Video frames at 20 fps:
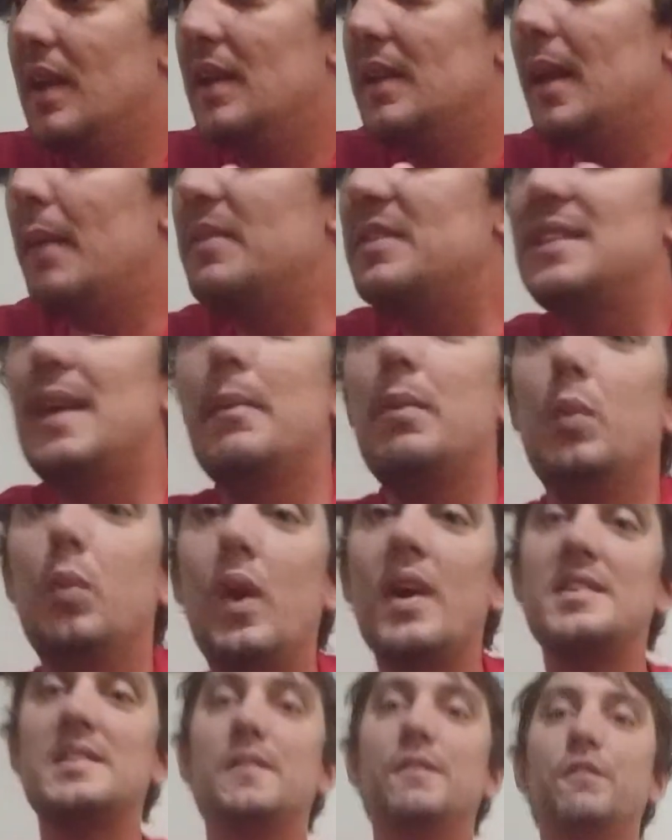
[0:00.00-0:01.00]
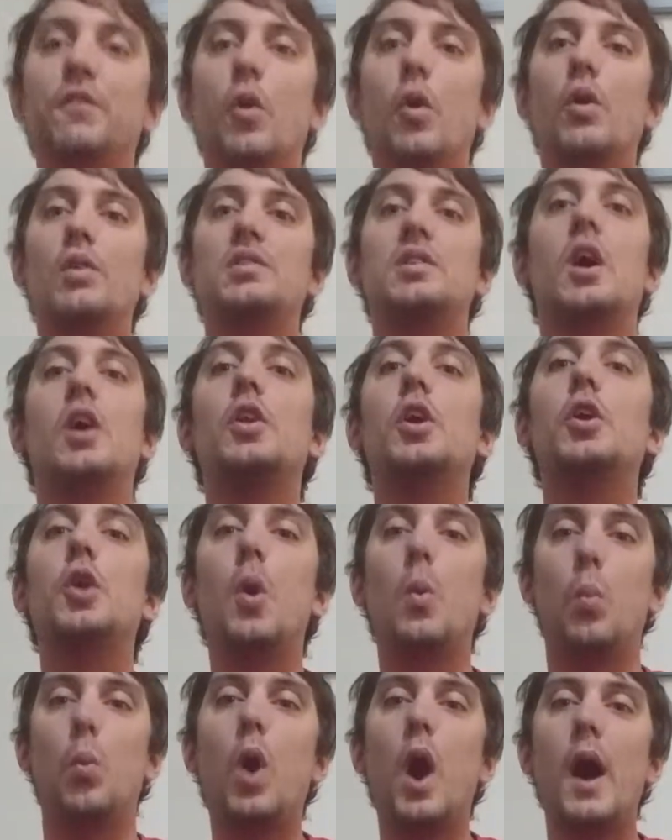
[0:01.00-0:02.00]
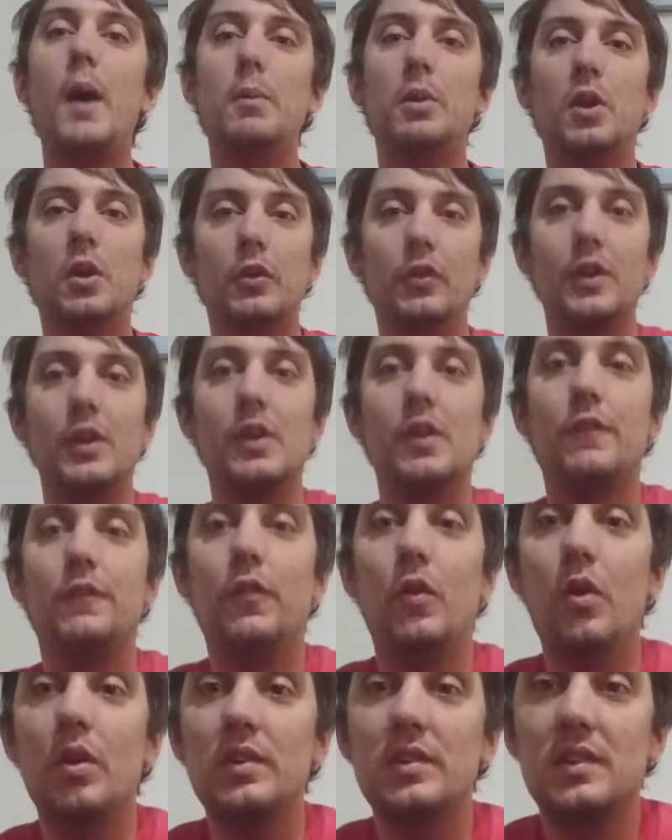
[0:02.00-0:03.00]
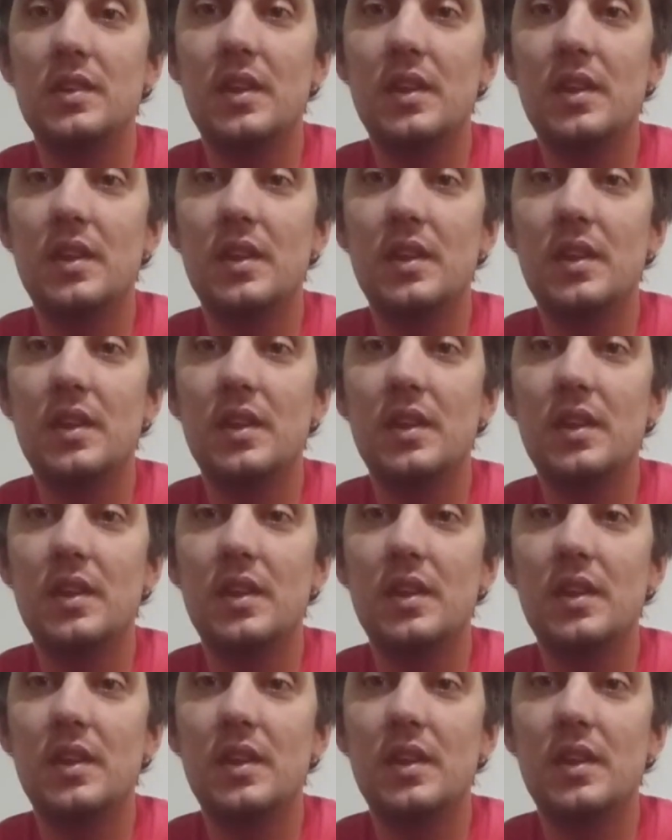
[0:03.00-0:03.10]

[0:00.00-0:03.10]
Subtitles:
Number 7, Western Force. I don't know why we got rid of the Force.